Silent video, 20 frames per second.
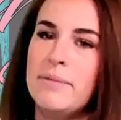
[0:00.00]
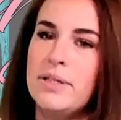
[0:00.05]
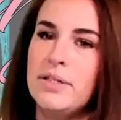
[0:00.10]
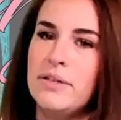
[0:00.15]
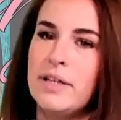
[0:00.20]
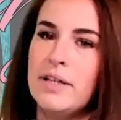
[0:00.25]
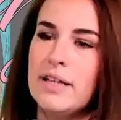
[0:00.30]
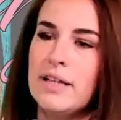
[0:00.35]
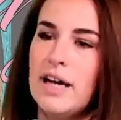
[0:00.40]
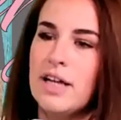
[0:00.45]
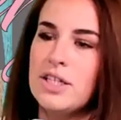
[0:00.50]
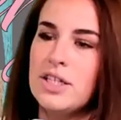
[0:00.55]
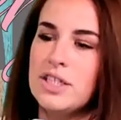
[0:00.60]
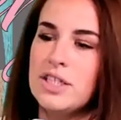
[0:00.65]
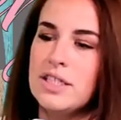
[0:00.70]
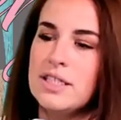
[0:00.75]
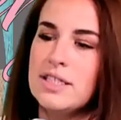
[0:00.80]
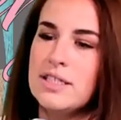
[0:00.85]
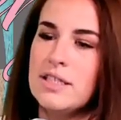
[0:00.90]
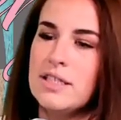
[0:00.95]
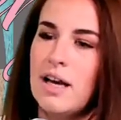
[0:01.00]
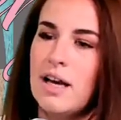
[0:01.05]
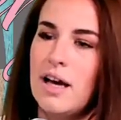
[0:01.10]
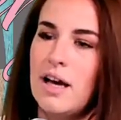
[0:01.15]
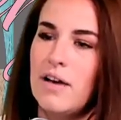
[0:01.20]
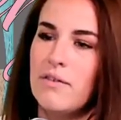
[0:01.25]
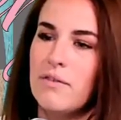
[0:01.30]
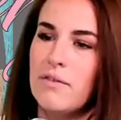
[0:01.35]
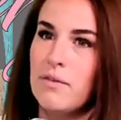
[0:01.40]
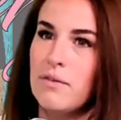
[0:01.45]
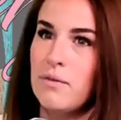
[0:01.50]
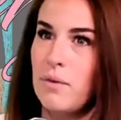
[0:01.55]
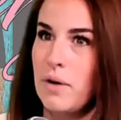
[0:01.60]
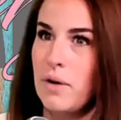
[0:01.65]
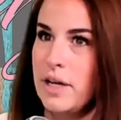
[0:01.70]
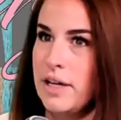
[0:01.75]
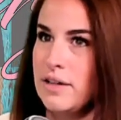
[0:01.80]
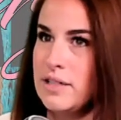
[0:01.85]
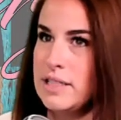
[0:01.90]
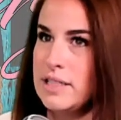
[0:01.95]
doing lashes for
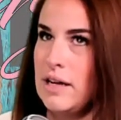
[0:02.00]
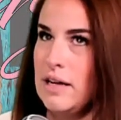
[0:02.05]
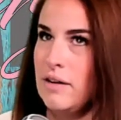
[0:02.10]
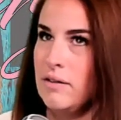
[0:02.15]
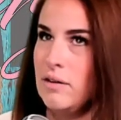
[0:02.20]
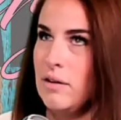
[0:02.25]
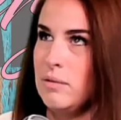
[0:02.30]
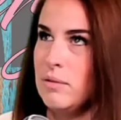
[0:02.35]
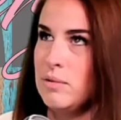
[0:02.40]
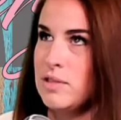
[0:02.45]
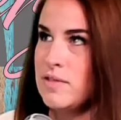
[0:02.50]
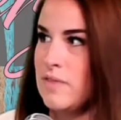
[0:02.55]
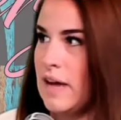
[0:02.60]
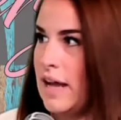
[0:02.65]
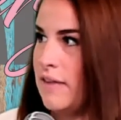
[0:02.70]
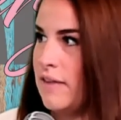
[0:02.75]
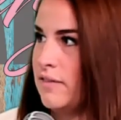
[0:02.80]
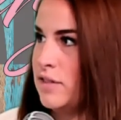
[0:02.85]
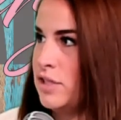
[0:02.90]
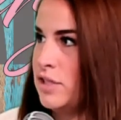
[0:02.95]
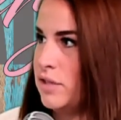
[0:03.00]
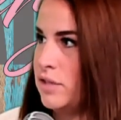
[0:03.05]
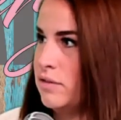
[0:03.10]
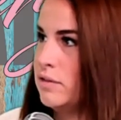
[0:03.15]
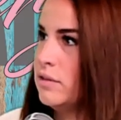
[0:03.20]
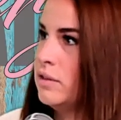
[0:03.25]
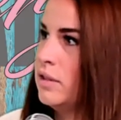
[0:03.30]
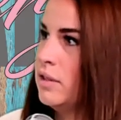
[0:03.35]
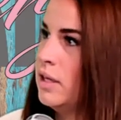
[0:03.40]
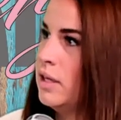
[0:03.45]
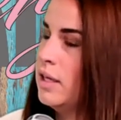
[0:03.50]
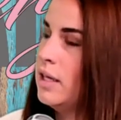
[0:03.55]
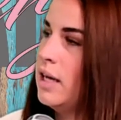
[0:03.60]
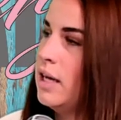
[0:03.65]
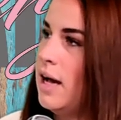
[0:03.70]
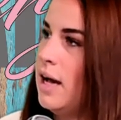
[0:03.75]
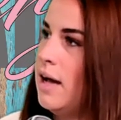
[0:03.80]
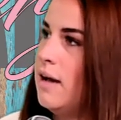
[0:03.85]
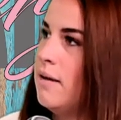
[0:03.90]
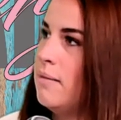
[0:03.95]
4 years now, almost 5 in June.
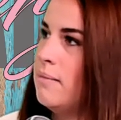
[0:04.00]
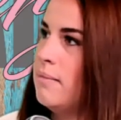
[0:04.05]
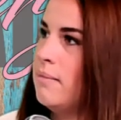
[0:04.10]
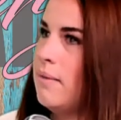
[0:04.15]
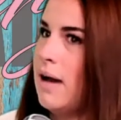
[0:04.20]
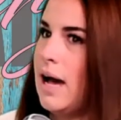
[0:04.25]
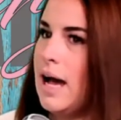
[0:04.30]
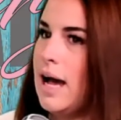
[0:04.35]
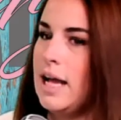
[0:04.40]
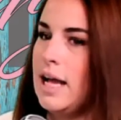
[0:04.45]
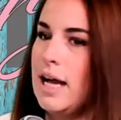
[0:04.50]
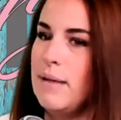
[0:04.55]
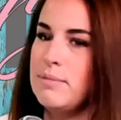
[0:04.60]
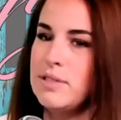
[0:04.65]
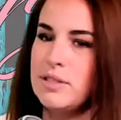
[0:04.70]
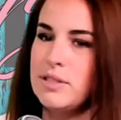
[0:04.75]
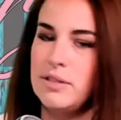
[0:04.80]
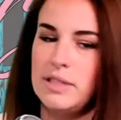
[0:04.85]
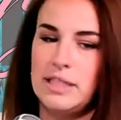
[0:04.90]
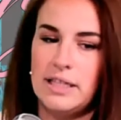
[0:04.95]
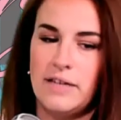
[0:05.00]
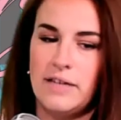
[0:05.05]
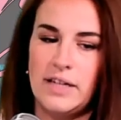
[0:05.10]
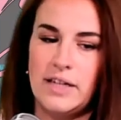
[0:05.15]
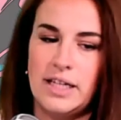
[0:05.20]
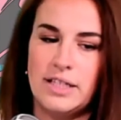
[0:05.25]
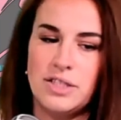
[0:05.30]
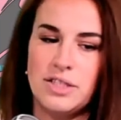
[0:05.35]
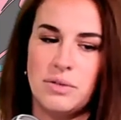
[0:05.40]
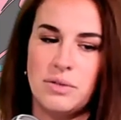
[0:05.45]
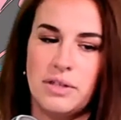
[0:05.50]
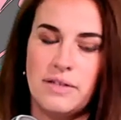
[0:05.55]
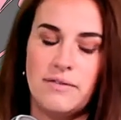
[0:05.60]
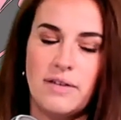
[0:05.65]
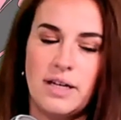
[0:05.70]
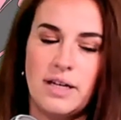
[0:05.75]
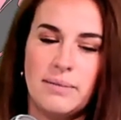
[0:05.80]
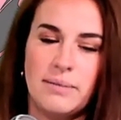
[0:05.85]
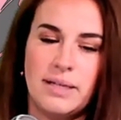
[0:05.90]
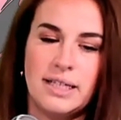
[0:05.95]
I absolutely love it. It's really
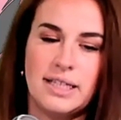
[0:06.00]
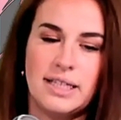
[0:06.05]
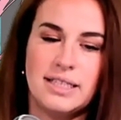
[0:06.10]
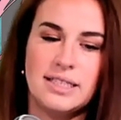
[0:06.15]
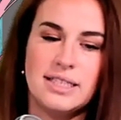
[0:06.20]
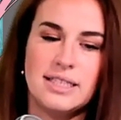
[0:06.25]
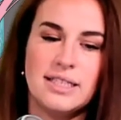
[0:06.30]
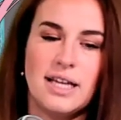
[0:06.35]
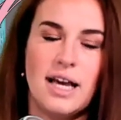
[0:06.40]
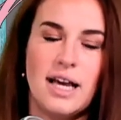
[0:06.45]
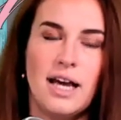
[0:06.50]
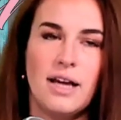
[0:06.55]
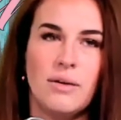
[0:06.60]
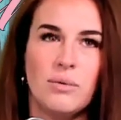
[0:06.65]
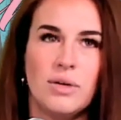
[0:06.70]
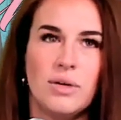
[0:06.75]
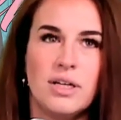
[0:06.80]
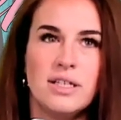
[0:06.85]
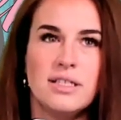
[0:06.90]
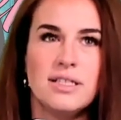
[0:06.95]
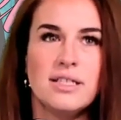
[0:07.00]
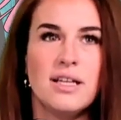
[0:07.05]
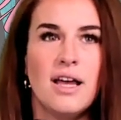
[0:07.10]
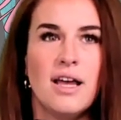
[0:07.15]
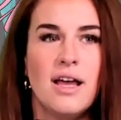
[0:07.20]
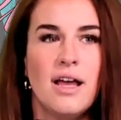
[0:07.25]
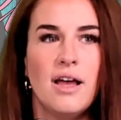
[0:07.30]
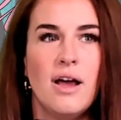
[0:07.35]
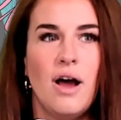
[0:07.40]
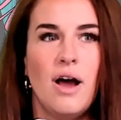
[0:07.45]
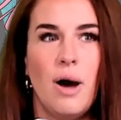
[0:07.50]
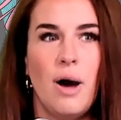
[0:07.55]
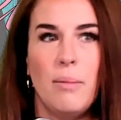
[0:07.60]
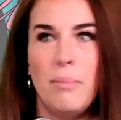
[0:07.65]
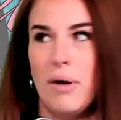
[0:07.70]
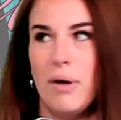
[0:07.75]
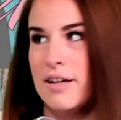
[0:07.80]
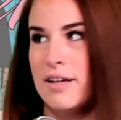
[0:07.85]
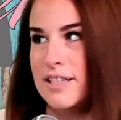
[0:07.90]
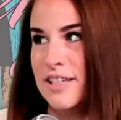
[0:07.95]
funny because I was a
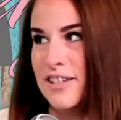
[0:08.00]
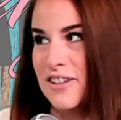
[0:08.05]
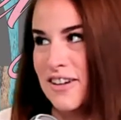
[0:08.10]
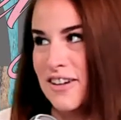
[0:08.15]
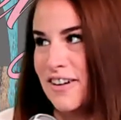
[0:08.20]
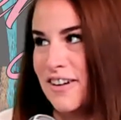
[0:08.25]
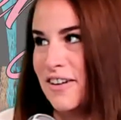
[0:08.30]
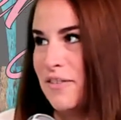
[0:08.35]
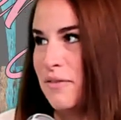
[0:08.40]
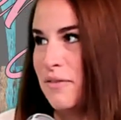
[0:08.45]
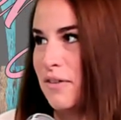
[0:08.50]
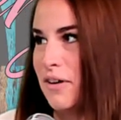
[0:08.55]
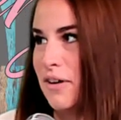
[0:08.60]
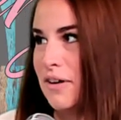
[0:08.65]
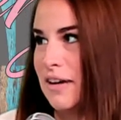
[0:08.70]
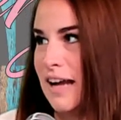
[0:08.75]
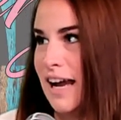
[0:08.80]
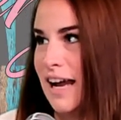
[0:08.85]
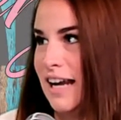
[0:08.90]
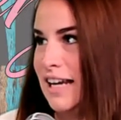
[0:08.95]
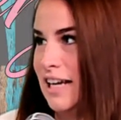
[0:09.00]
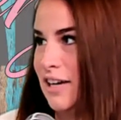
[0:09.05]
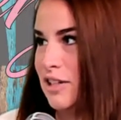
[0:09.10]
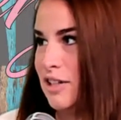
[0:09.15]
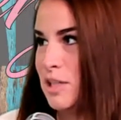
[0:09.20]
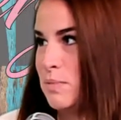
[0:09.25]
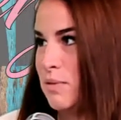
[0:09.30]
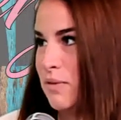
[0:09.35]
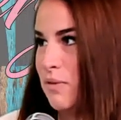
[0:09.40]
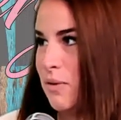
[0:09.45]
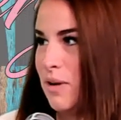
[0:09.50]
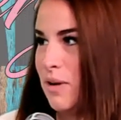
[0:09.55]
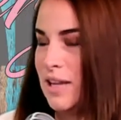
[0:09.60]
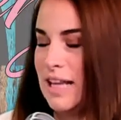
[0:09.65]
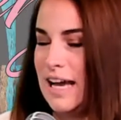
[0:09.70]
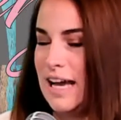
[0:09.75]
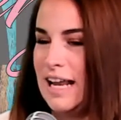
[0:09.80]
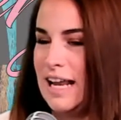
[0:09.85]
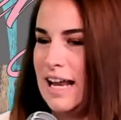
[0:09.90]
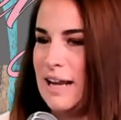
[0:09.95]
bartender for 9 years before
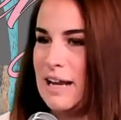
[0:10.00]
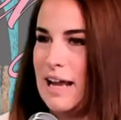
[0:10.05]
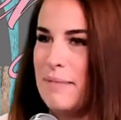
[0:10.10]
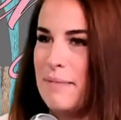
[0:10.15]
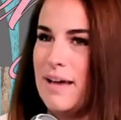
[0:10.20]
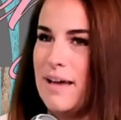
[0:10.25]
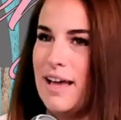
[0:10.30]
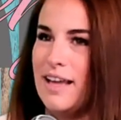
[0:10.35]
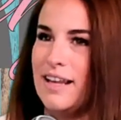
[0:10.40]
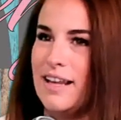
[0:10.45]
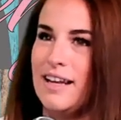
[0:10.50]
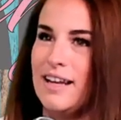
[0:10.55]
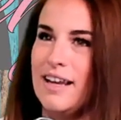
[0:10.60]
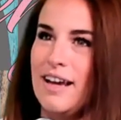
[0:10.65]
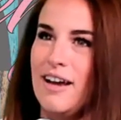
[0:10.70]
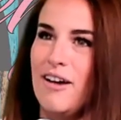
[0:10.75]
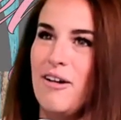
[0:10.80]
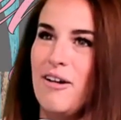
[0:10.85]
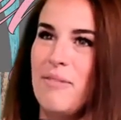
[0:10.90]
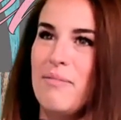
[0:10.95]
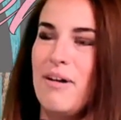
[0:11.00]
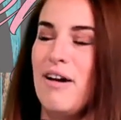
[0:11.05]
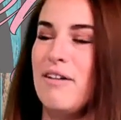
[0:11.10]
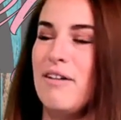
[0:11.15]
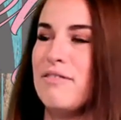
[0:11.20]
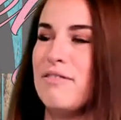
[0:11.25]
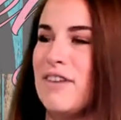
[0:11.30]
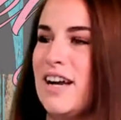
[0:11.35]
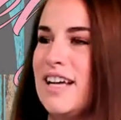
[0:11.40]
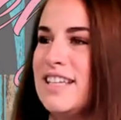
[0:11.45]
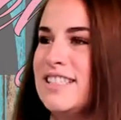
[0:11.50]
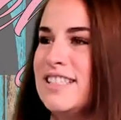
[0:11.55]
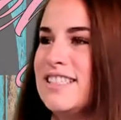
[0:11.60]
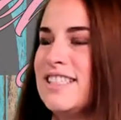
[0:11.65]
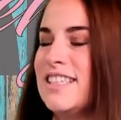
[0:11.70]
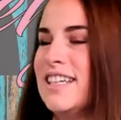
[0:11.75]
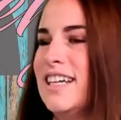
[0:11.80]
that, and I met a friend